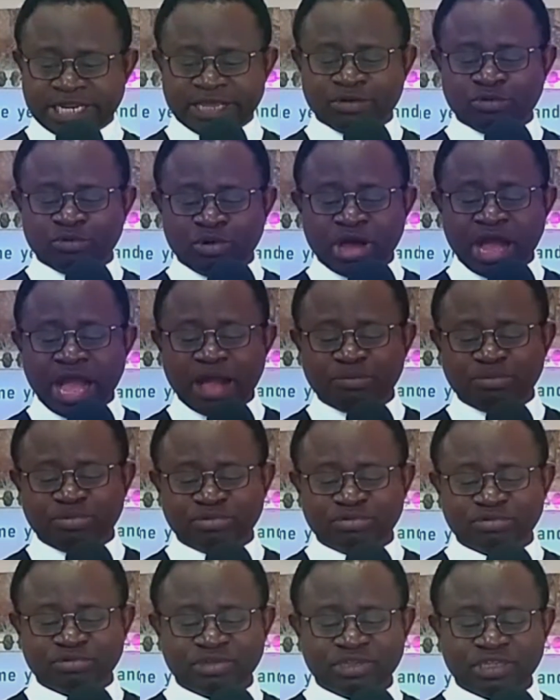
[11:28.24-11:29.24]
Then what
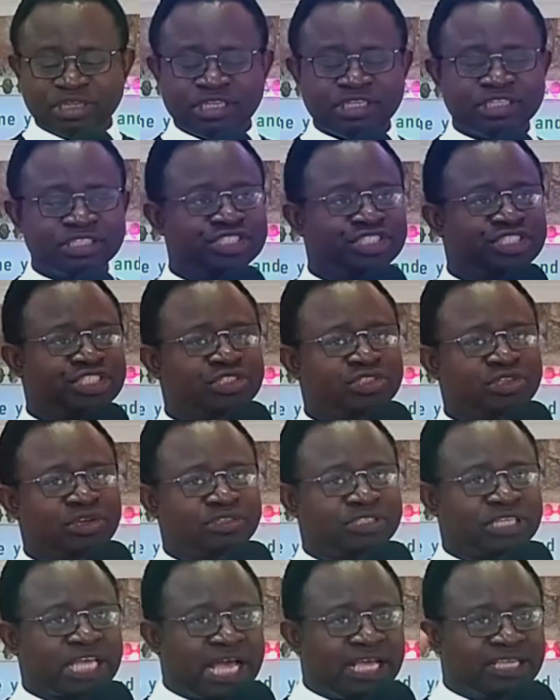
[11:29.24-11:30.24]
happened?
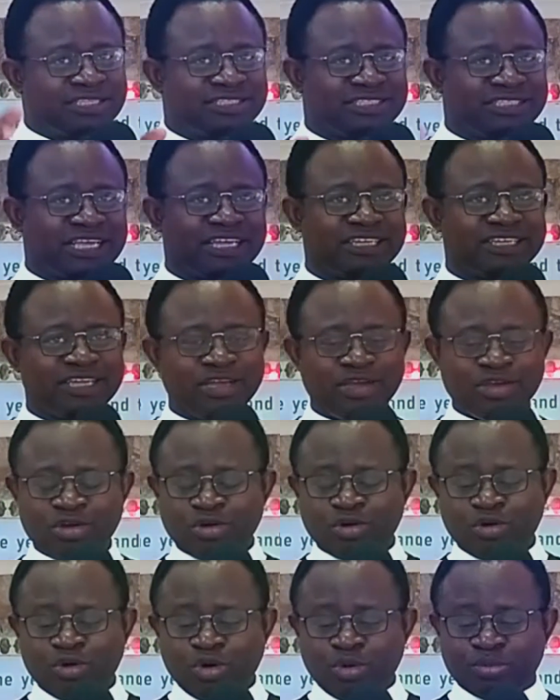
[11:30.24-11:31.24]
Jesus answered.
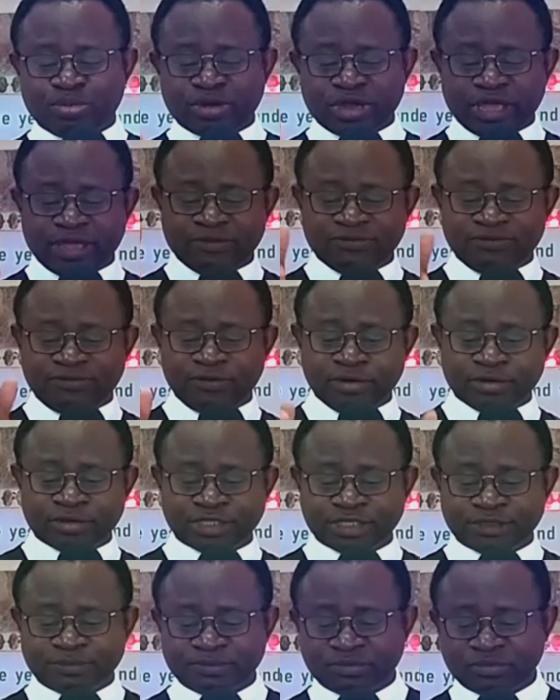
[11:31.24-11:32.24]
Hope came
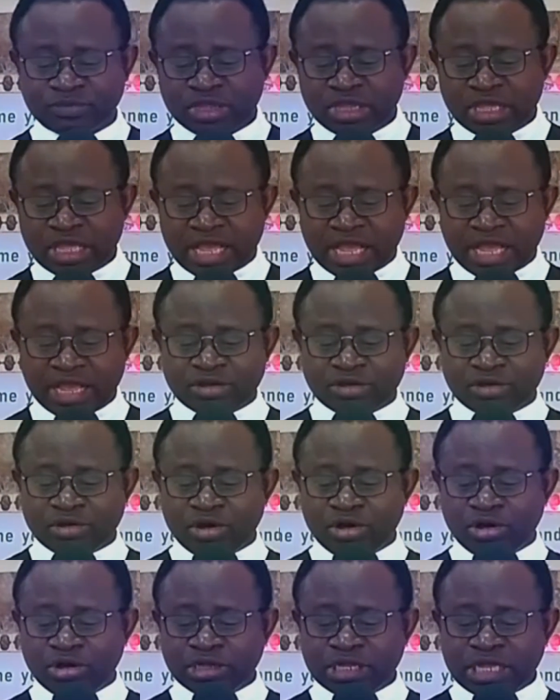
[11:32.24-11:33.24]
for him.
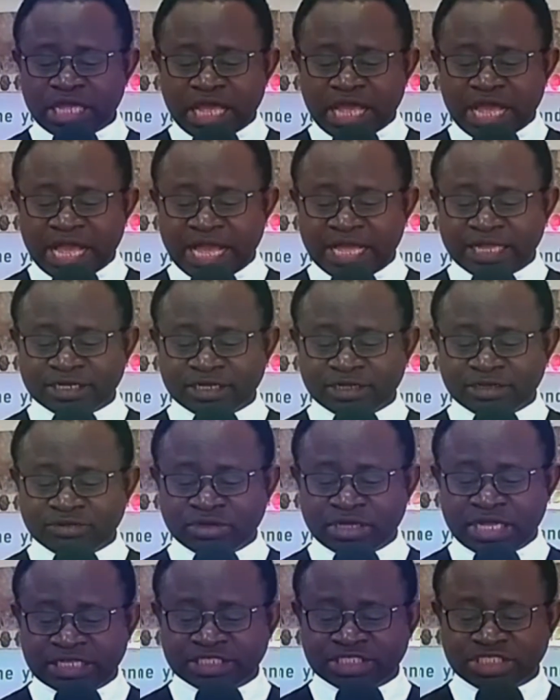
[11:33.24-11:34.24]
And God
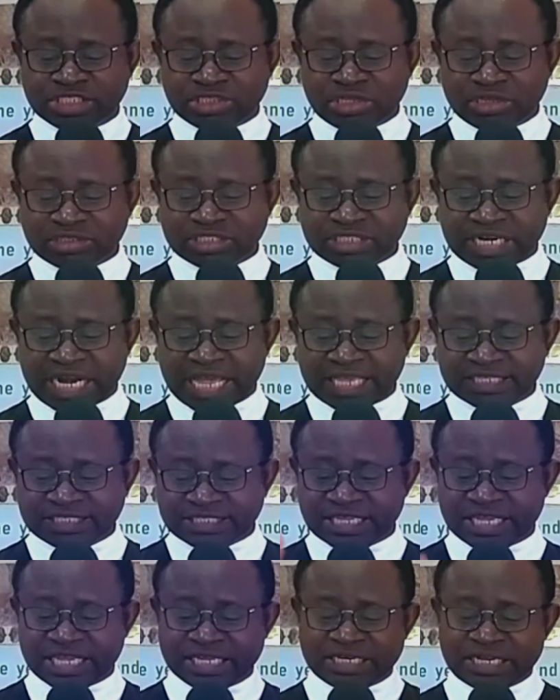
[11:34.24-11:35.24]
and Jesus
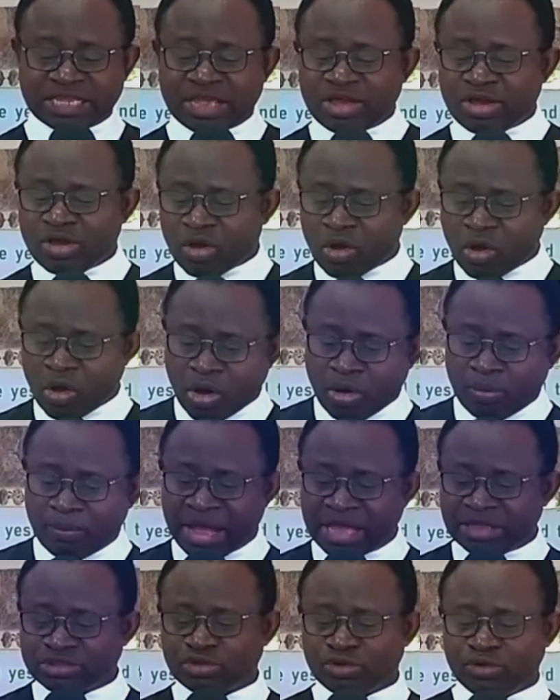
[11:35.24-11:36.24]
Christ said,
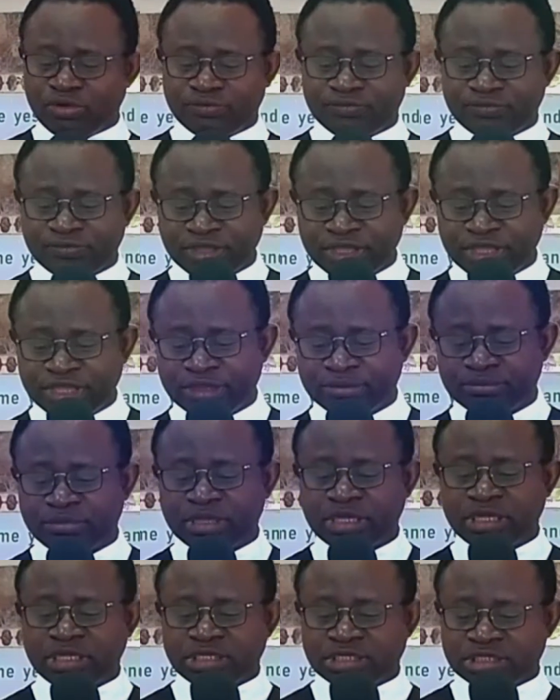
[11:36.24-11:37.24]
come out of
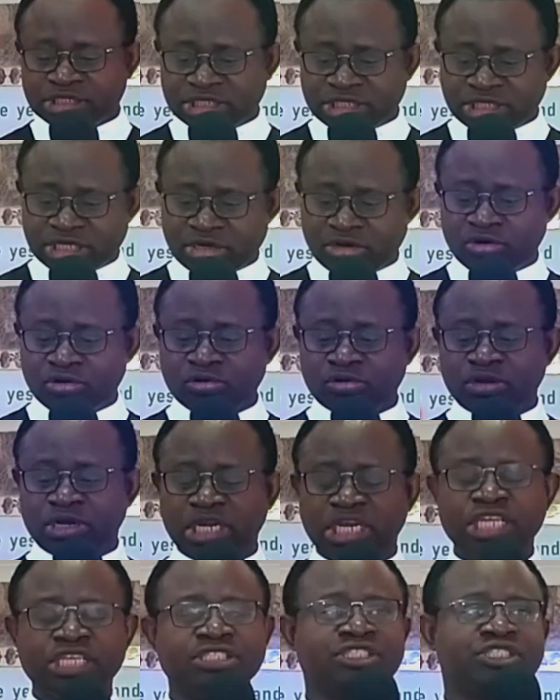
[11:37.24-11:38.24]
him, the
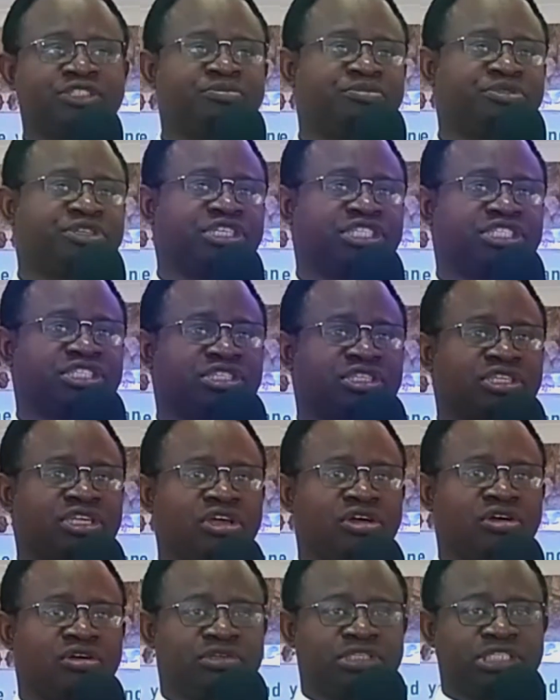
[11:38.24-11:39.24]
unclean spirit.